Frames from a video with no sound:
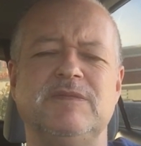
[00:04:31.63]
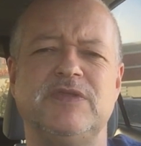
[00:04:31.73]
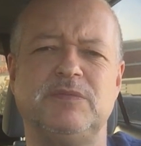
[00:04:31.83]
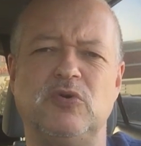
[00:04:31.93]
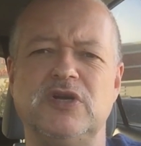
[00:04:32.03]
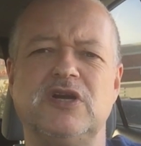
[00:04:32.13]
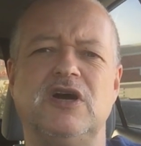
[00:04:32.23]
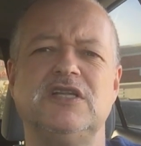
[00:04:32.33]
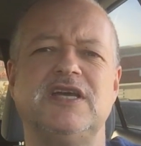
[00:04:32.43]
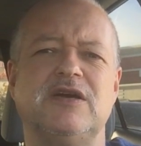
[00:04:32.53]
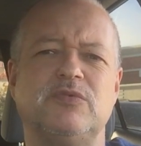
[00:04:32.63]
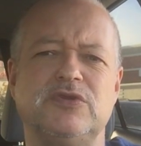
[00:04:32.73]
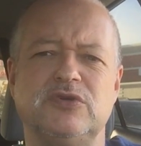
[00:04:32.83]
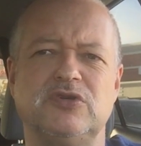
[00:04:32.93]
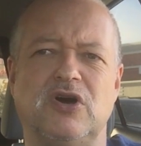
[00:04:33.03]
the point of contact with
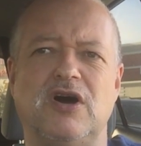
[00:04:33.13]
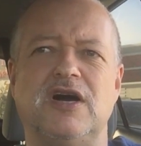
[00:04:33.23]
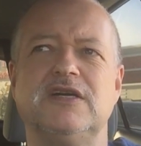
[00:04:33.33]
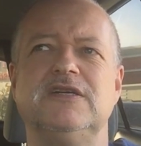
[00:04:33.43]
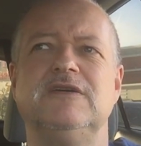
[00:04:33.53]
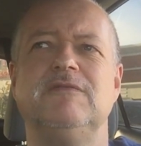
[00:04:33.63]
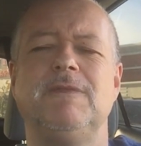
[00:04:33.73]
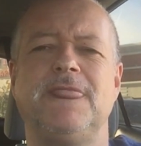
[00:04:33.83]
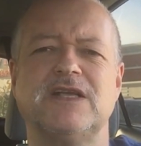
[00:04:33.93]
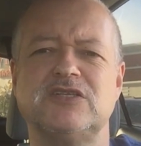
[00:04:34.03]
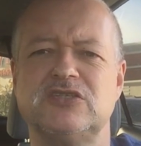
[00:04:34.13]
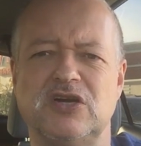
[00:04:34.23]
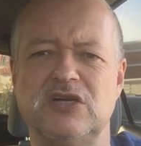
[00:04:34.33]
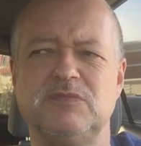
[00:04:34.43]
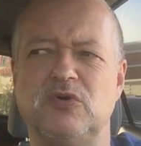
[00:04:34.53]
your dog, that's the
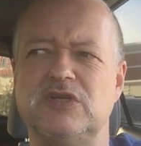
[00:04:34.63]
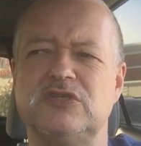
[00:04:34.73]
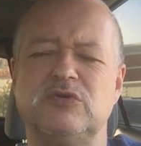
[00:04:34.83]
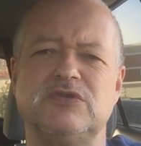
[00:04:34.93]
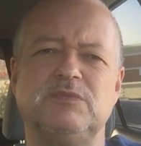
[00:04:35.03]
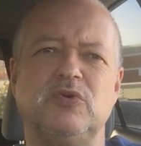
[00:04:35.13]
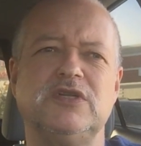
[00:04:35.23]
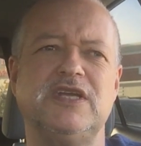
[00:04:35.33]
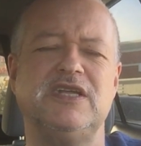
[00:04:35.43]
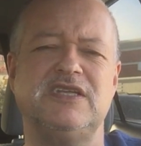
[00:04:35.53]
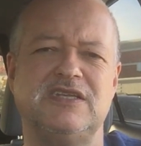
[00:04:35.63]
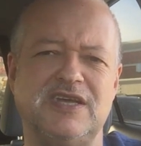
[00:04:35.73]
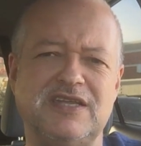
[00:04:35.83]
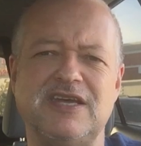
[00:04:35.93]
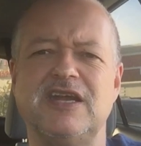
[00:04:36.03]
starting point. So it's important to
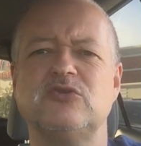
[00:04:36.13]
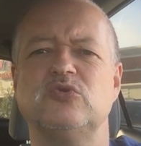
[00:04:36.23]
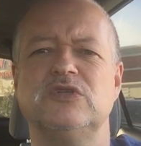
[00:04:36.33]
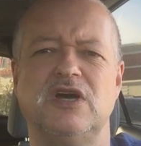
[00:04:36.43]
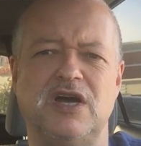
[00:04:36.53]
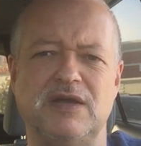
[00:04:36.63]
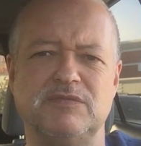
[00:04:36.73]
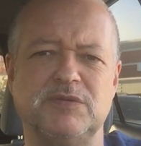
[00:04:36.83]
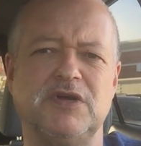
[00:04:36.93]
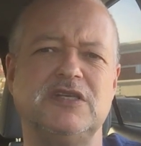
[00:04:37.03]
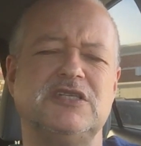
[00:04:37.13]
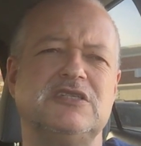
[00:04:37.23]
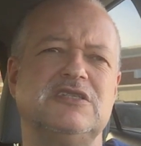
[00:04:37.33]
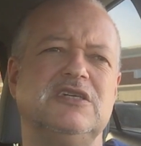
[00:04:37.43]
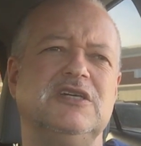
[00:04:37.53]
take that extra time. Sometimes
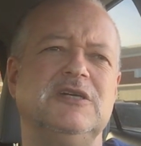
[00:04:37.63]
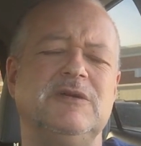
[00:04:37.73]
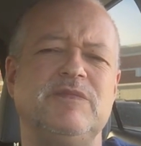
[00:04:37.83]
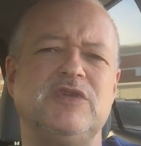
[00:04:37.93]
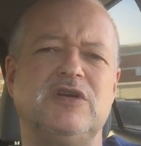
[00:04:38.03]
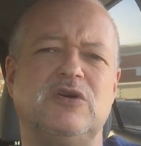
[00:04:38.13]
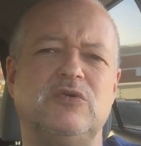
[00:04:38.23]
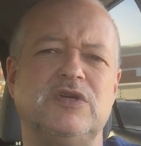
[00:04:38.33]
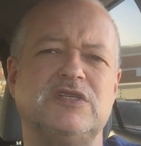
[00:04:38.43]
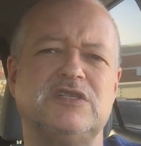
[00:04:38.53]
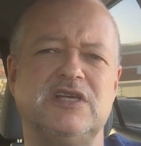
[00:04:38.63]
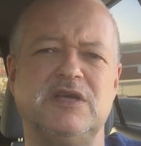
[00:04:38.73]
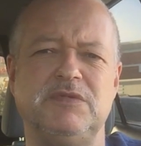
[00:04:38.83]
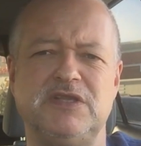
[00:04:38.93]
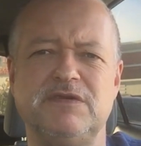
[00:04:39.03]
it
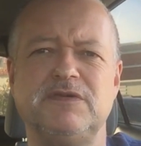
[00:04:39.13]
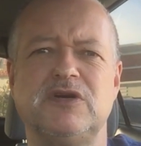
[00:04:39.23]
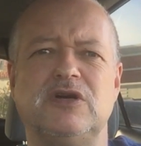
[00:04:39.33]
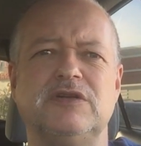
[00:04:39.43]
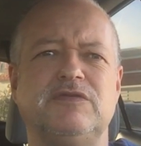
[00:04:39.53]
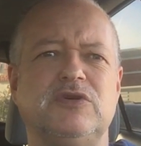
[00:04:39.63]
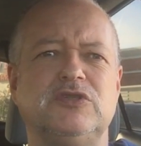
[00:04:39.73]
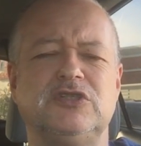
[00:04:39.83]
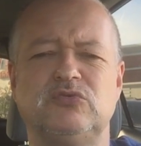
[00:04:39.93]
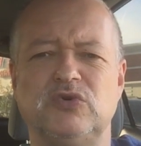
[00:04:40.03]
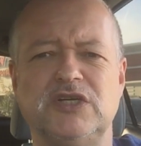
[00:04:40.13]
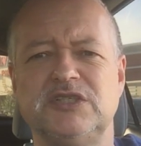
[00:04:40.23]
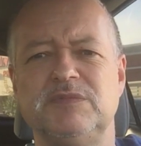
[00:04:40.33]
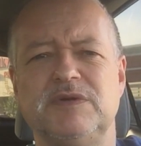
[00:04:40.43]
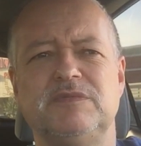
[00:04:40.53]
can be difficult if you're just
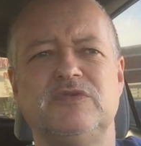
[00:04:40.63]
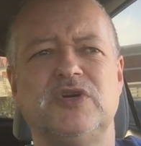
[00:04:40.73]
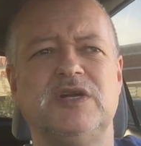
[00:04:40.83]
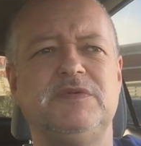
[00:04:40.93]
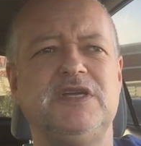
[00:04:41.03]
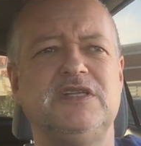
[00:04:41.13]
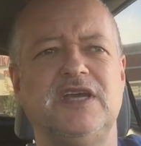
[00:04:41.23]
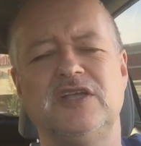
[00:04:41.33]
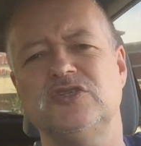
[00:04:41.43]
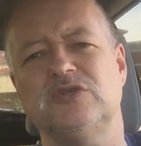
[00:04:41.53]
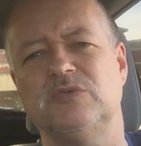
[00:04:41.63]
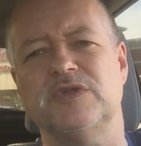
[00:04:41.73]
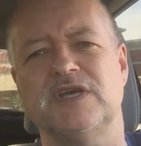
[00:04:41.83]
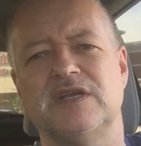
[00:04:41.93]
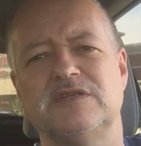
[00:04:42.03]
rushing, but try to be intentional
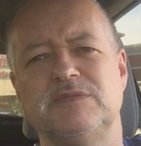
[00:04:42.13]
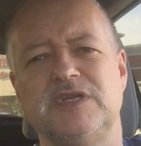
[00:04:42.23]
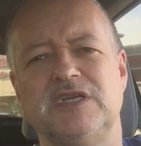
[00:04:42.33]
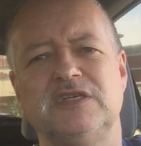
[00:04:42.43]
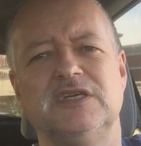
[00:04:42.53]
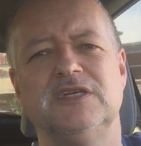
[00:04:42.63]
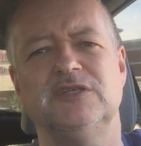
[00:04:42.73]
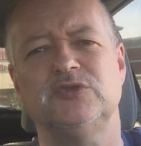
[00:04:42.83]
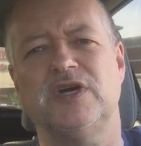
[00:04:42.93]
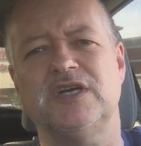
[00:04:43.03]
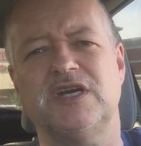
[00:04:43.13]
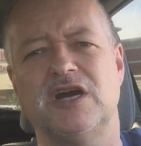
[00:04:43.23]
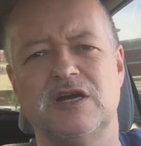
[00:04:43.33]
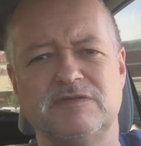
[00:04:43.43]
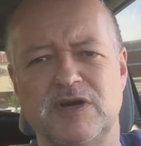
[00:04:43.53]
with that, meaning try to
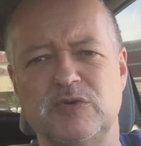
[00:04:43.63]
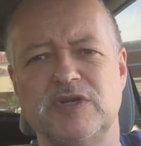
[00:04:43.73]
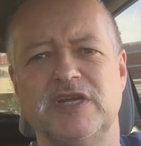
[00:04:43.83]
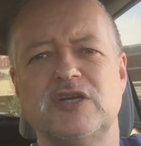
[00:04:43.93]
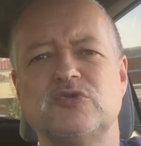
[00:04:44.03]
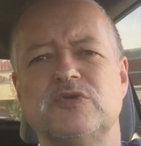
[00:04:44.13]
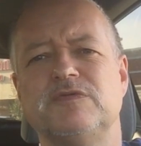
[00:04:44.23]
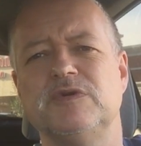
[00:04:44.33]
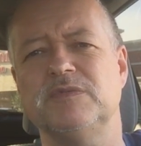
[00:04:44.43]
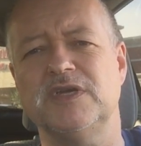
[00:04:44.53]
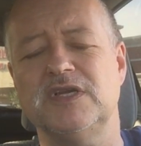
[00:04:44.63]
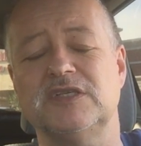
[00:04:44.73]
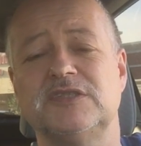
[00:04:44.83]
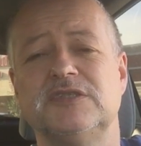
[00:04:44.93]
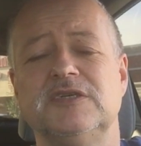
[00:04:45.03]
carve out an extra few
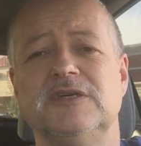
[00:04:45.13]
minutes,